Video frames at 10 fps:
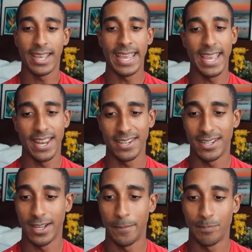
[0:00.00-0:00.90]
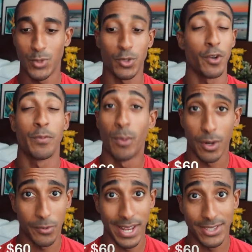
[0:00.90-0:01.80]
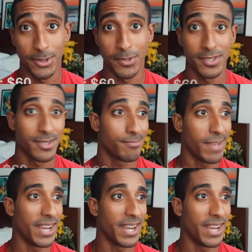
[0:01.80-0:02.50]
And surfboard rentals.